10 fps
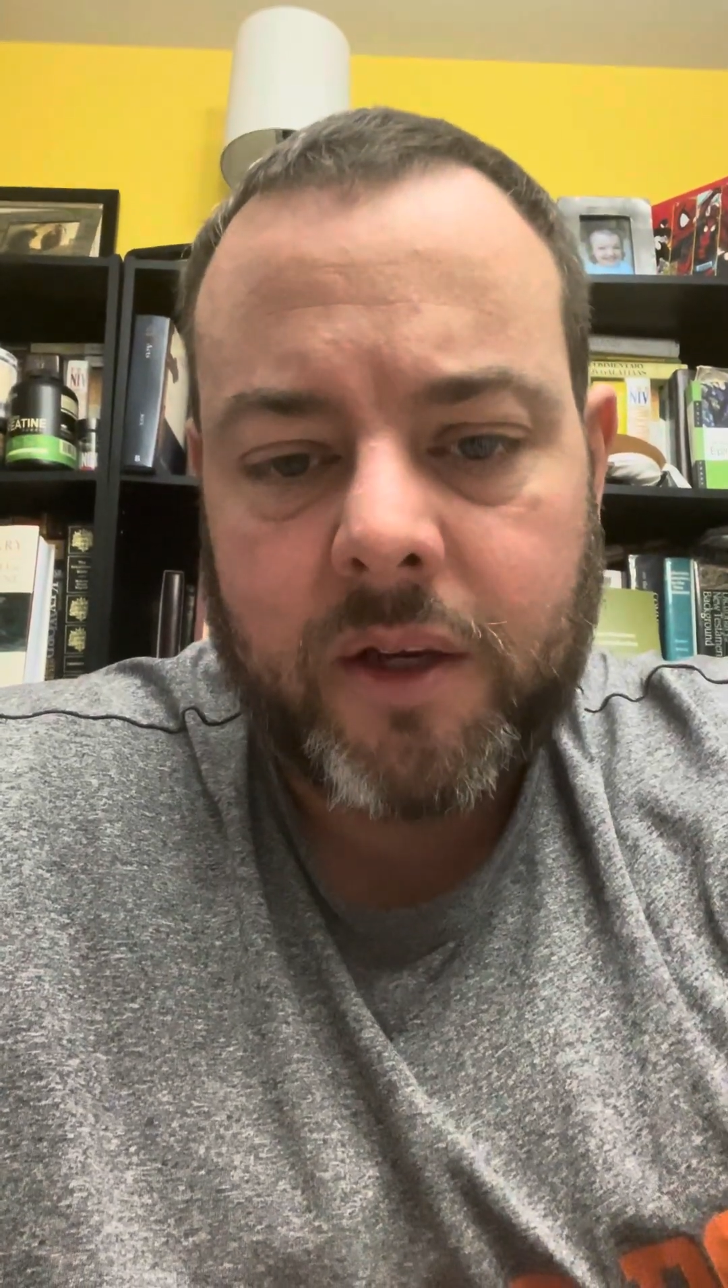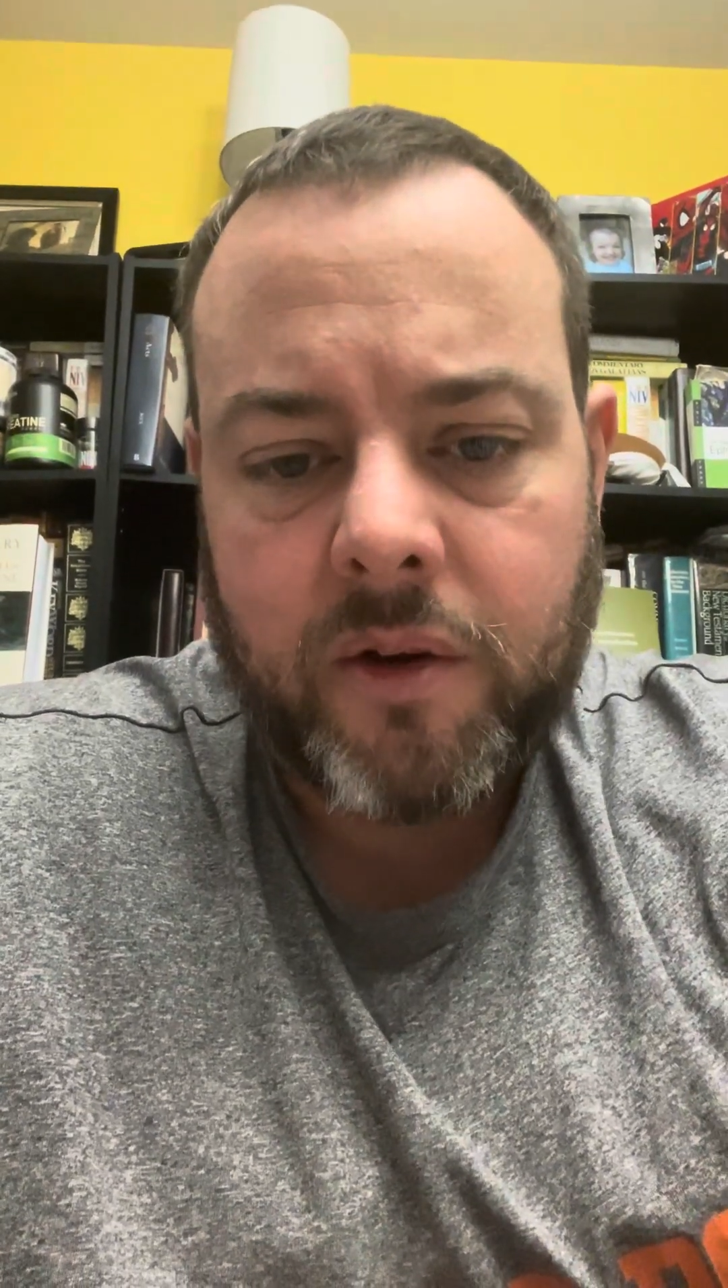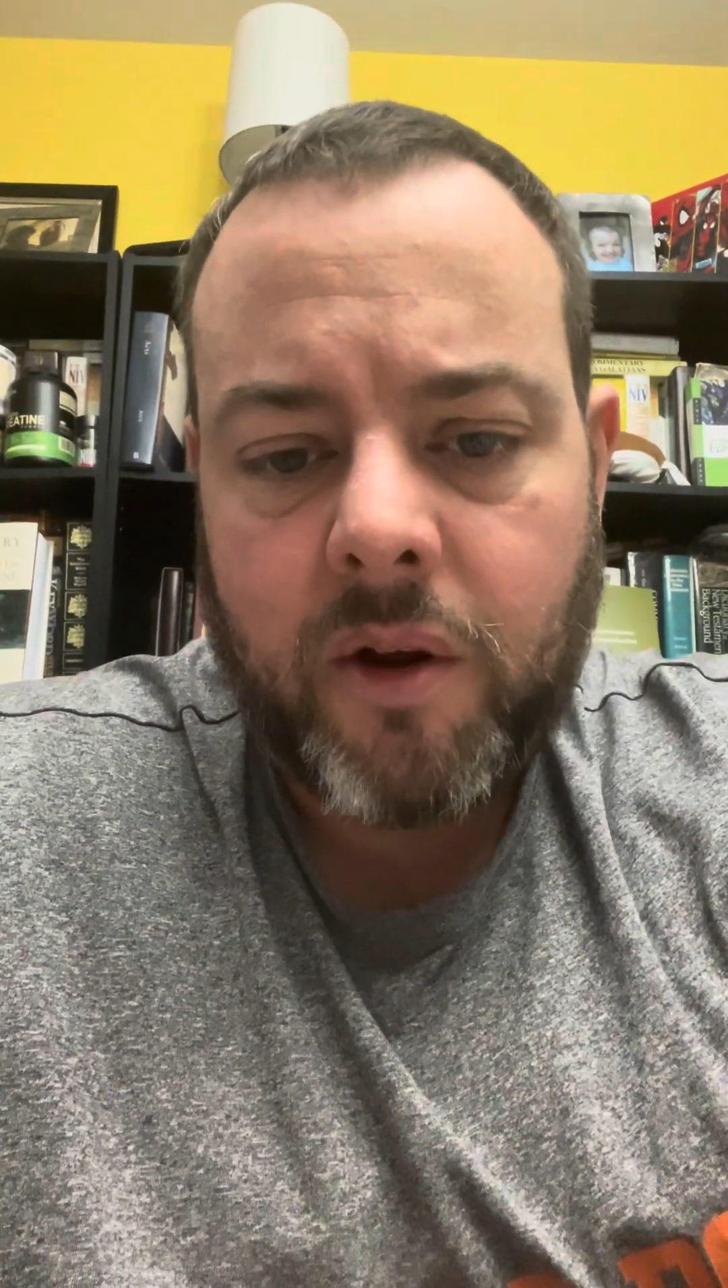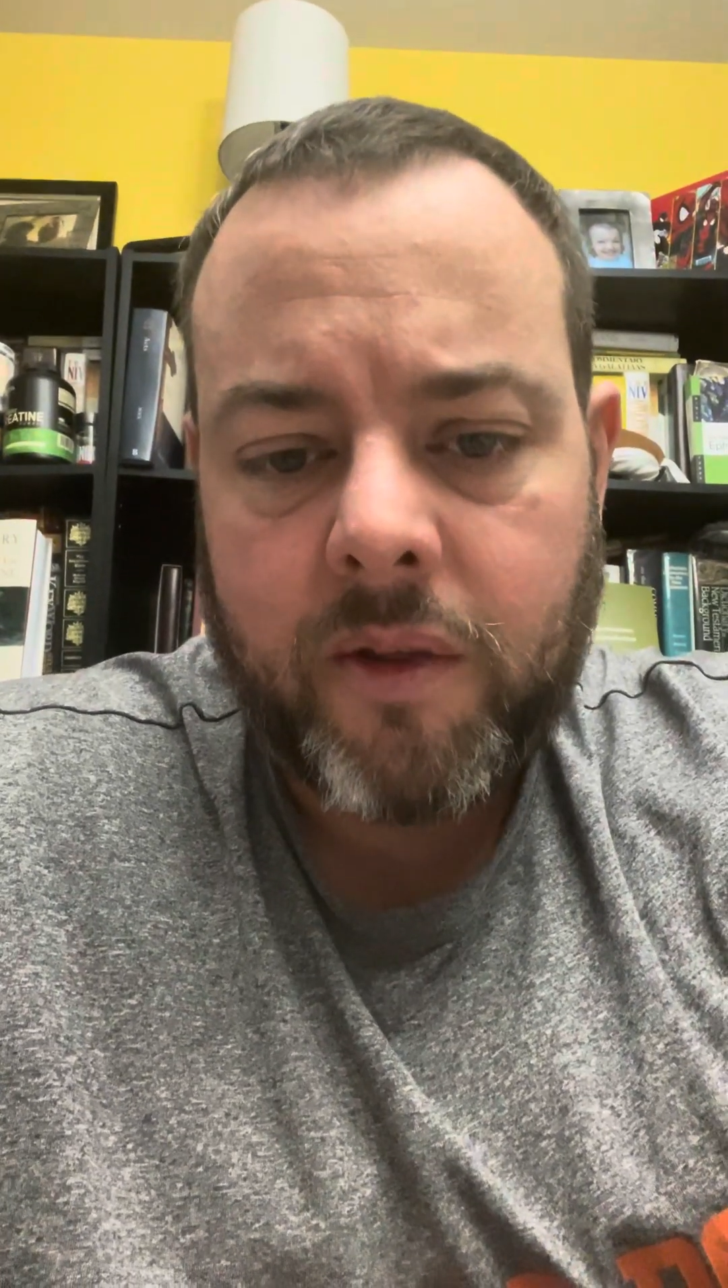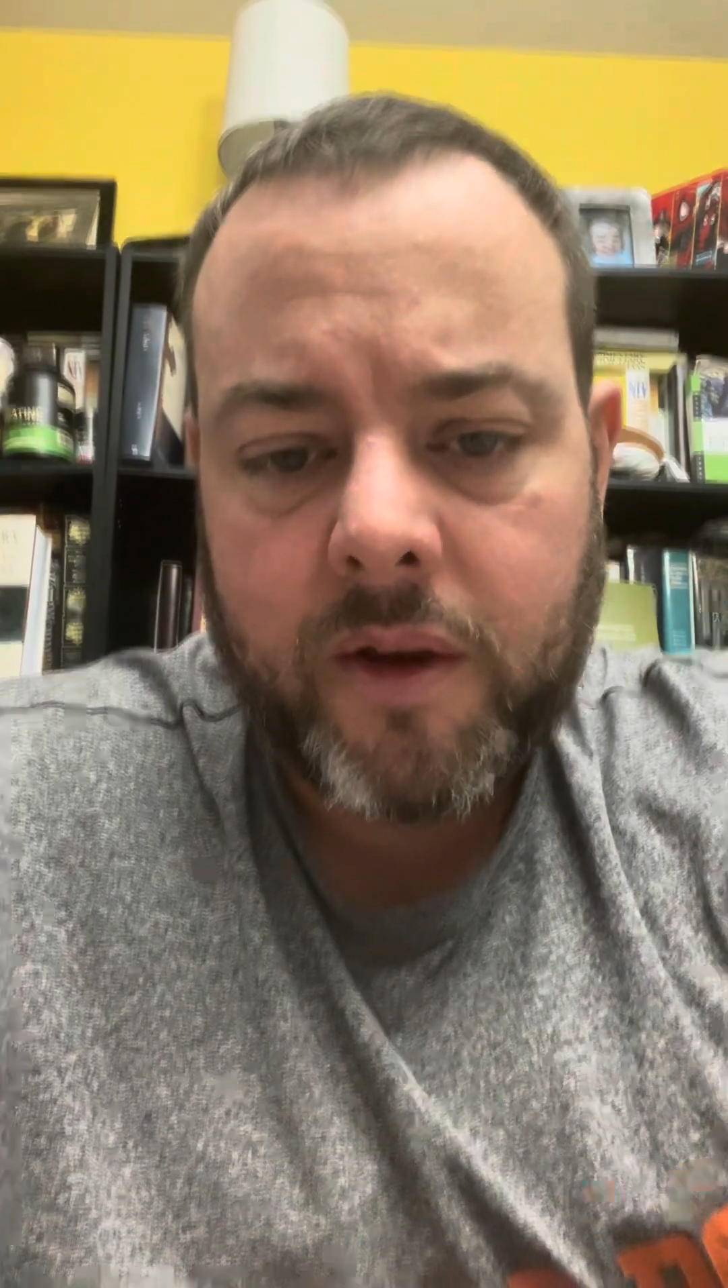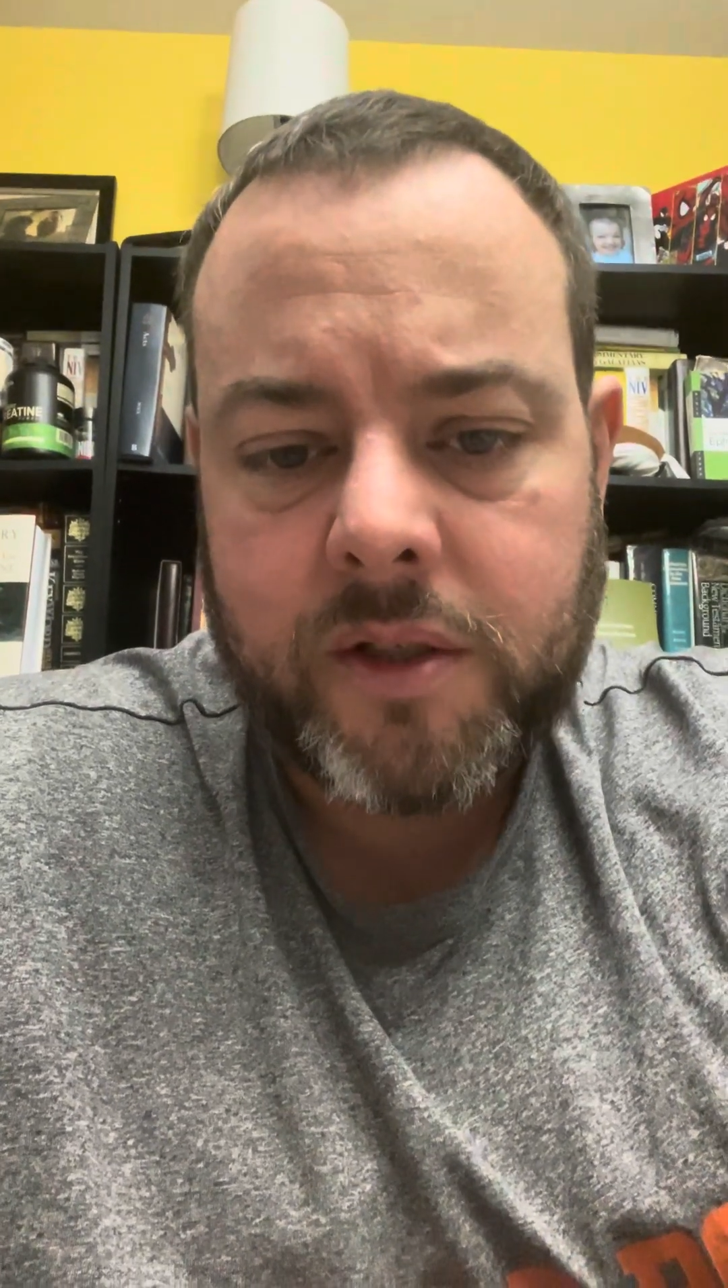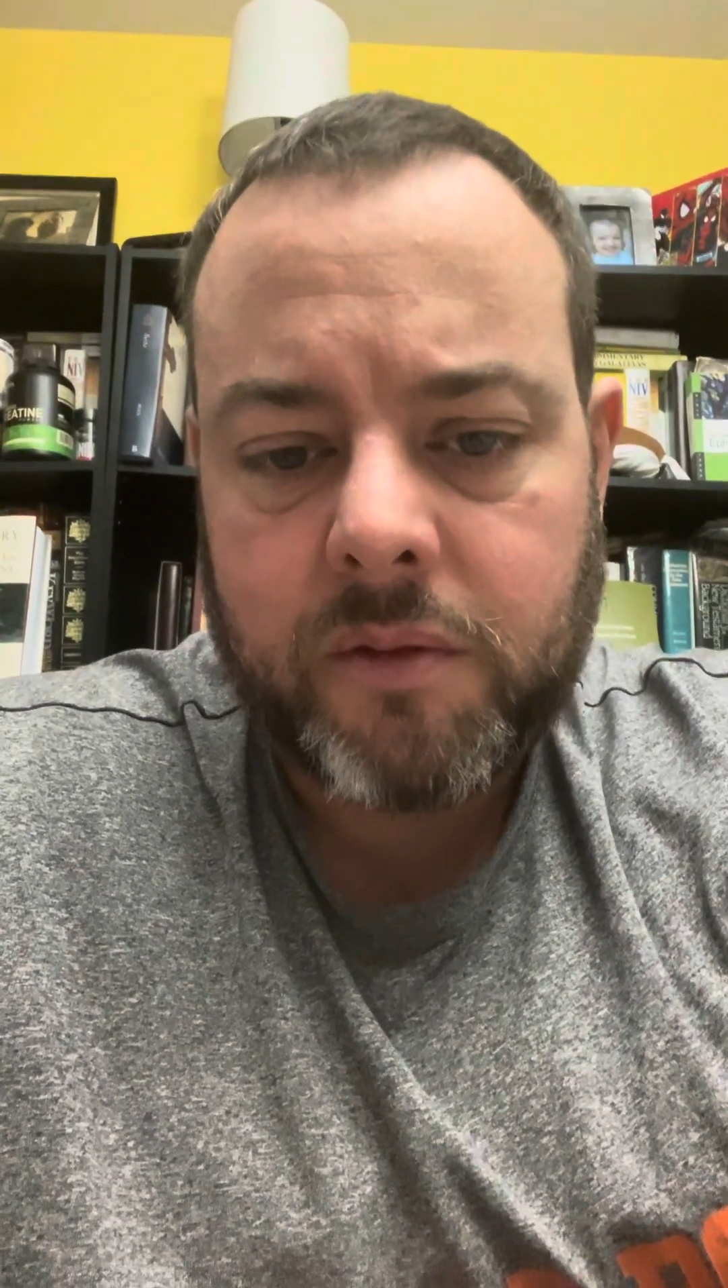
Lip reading: You know there's